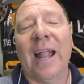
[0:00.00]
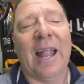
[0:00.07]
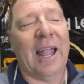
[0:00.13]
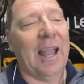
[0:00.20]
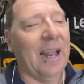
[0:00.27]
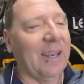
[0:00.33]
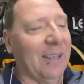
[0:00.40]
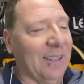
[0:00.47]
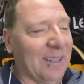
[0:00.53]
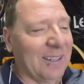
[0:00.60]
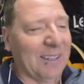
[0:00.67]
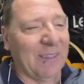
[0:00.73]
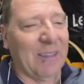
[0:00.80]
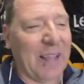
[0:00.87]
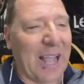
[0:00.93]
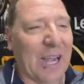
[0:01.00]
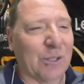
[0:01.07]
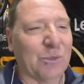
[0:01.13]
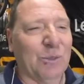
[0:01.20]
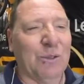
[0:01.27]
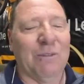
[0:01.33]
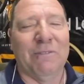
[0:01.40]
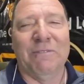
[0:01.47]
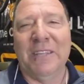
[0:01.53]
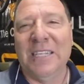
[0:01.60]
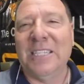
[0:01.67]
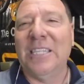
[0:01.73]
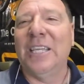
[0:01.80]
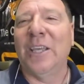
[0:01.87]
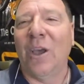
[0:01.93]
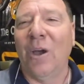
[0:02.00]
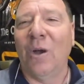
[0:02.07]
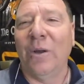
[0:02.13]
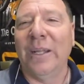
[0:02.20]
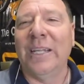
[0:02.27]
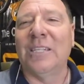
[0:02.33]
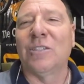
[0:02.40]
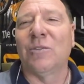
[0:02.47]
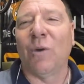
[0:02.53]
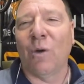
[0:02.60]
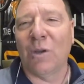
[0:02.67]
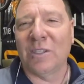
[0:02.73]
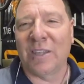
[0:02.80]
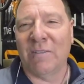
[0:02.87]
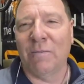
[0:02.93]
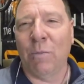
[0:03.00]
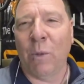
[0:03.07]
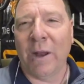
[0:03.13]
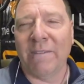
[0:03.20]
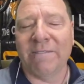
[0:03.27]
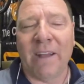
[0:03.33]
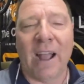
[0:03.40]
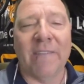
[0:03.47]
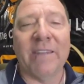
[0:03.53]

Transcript: And the actual VC code is 407.5,